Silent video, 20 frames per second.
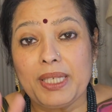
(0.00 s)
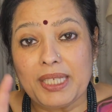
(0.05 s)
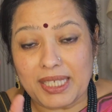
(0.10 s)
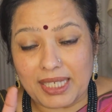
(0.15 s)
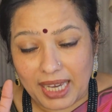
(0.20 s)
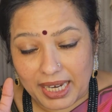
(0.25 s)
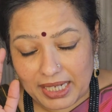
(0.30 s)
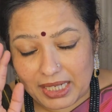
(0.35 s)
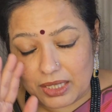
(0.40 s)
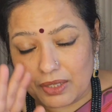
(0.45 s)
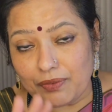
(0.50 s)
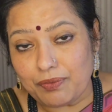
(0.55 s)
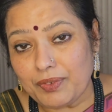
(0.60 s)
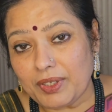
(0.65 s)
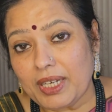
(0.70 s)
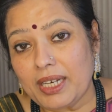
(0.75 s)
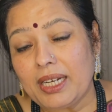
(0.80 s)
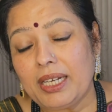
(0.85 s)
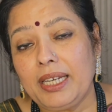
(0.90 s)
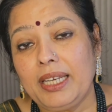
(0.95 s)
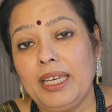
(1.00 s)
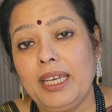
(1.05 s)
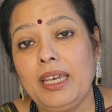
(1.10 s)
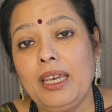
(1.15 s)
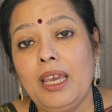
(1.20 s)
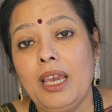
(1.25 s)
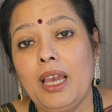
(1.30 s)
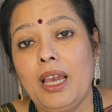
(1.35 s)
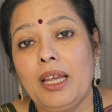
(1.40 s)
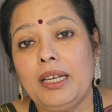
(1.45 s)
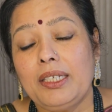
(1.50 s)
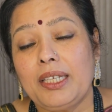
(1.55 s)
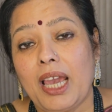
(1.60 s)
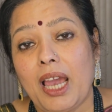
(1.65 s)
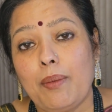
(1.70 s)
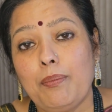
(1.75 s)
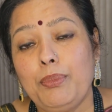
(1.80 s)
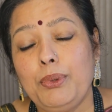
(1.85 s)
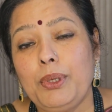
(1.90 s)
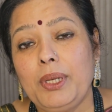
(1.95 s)
scientifically
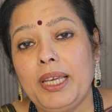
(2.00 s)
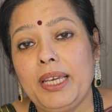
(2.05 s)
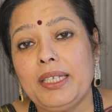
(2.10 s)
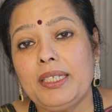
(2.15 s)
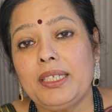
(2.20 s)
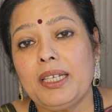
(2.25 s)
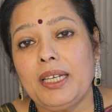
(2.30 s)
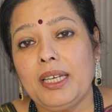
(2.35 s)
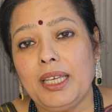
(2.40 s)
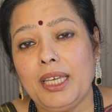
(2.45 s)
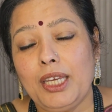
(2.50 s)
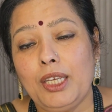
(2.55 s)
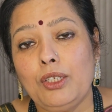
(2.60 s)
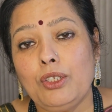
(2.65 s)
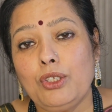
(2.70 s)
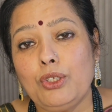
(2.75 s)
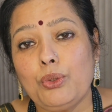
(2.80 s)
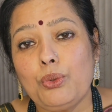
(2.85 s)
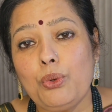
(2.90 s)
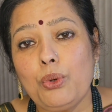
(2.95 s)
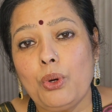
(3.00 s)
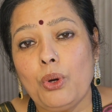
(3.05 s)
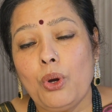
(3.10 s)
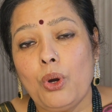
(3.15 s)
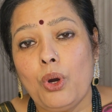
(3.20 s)
tabulated into